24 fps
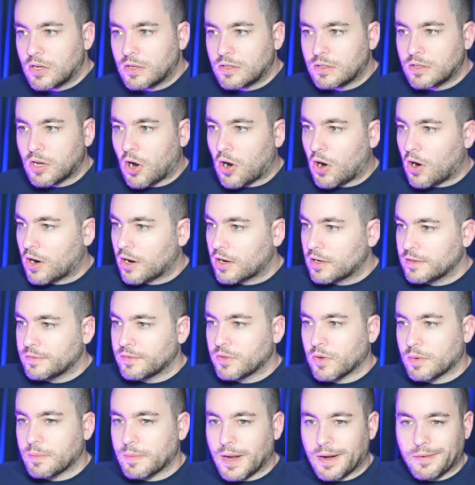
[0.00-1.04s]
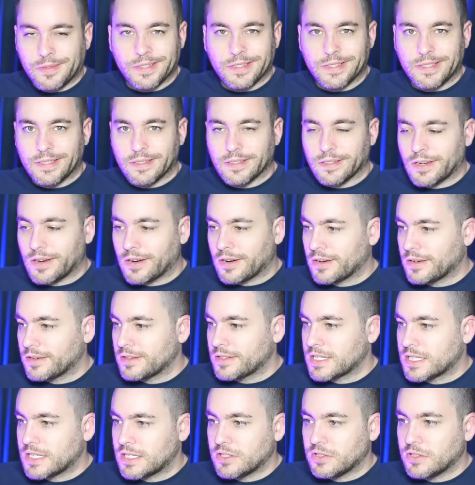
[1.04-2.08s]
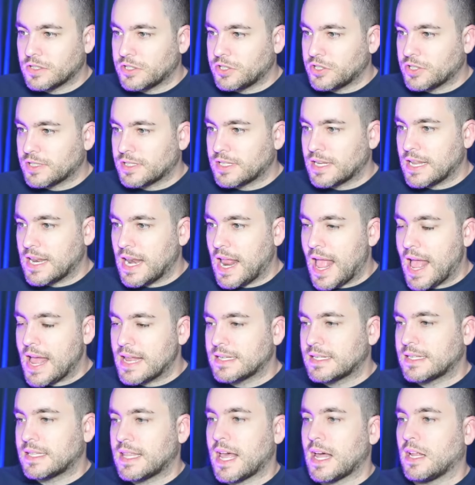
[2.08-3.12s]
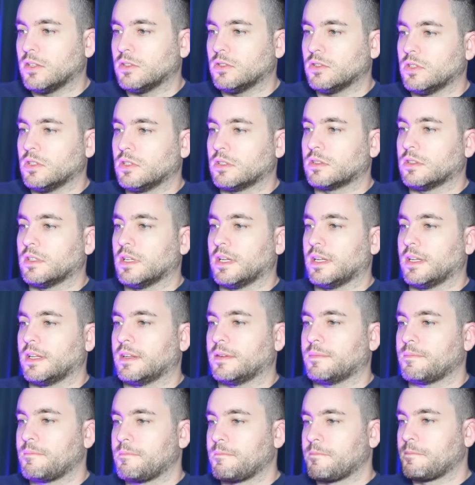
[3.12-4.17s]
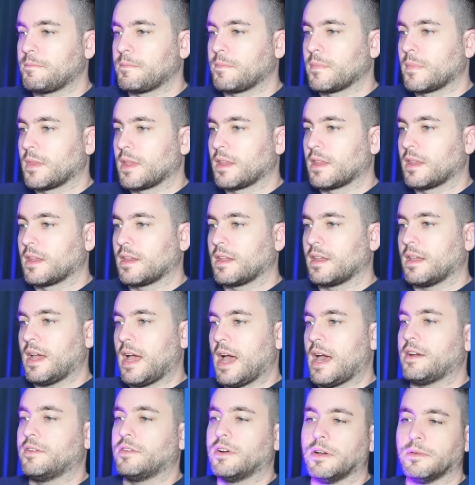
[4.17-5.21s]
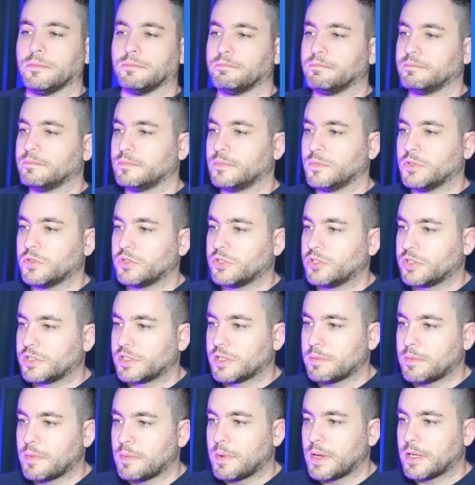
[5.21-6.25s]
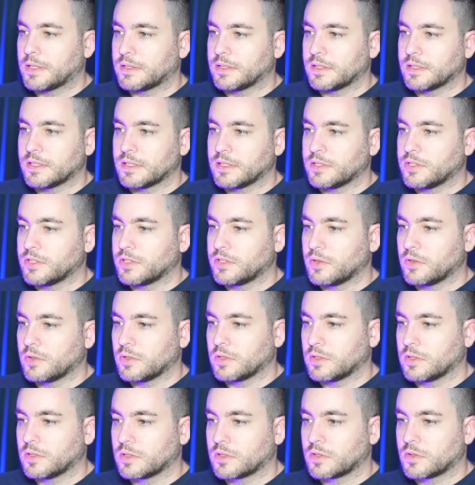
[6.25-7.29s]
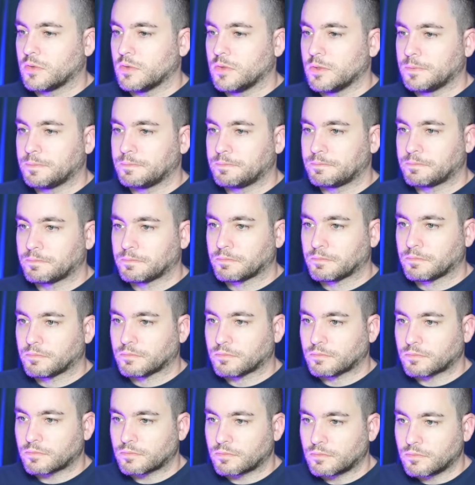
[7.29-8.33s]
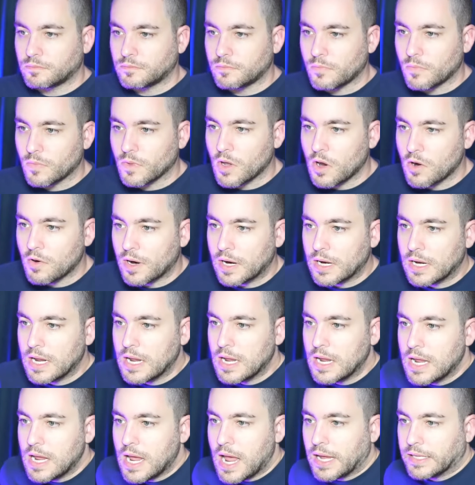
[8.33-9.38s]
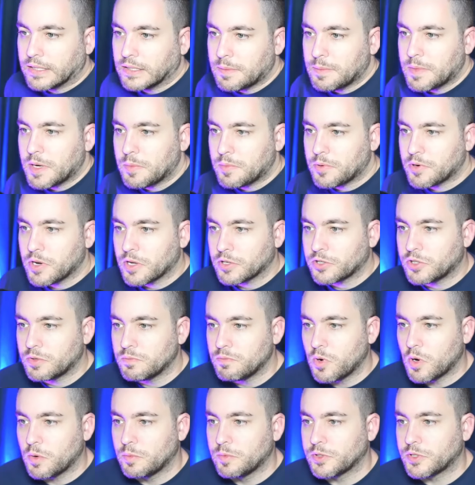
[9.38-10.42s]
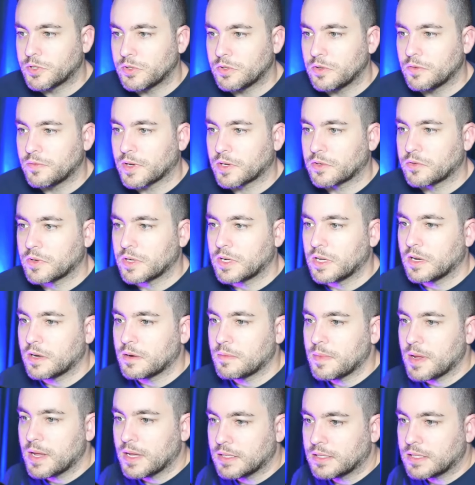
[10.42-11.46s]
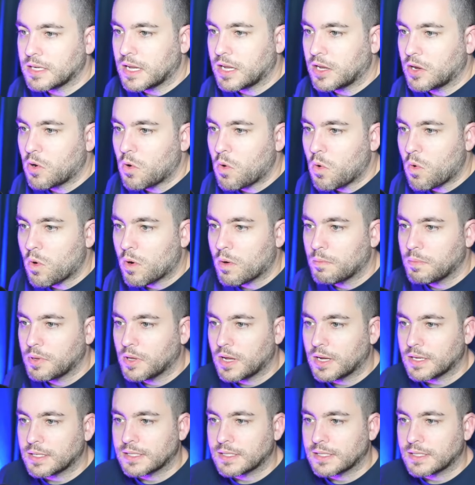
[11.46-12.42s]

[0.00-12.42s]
car, even though I'm not really into cars. Still, it just it has that look. Like I don't know. There's just something about this. It just totally looks cool. All right. A limited production mobile suit, the Victory Gundam has a core block